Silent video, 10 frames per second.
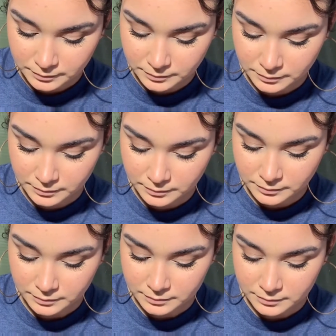
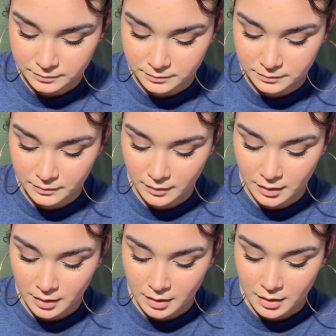
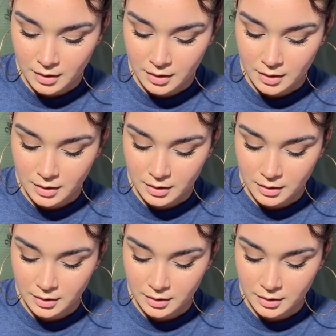Nobody speaks.